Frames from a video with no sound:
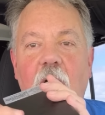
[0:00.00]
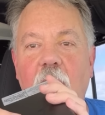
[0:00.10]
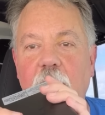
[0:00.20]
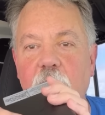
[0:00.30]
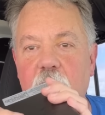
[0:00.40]

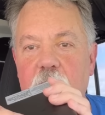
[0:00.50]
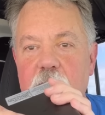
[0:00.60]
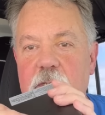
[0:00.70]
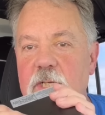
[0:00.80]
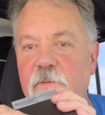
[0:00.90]
All I'm going to
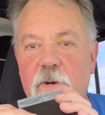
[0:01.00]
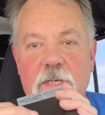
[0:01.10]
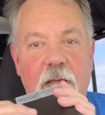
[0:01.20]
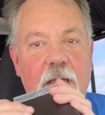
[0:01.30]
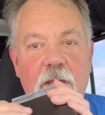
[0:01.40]
use this for
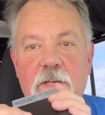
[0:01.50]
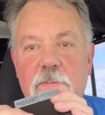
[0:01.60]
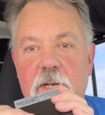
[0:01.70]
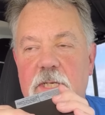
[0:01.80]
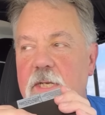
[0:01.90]
is like I use
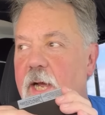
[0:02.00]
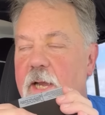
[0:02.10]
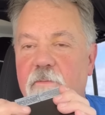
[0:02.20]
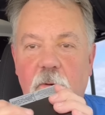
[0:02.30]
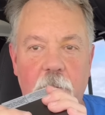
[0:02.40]
my
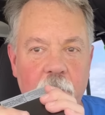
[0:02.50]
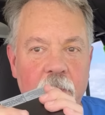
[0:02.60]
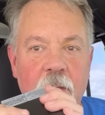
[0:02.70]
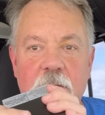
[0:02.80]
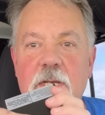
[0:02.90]
G94,
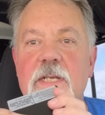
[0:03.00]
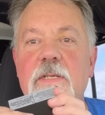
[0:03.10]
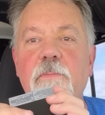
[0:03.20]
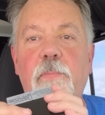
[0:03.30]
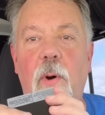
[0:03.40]

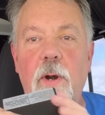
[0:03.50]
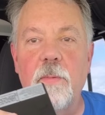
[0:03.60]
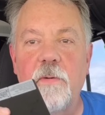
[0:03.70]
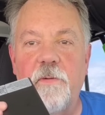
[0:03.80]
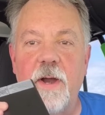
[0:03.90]
just
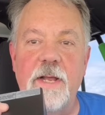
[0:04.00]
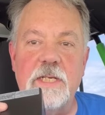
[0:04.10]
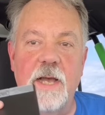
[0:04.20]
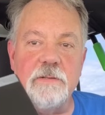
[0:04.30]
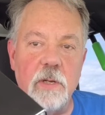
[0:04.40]
portable for HF.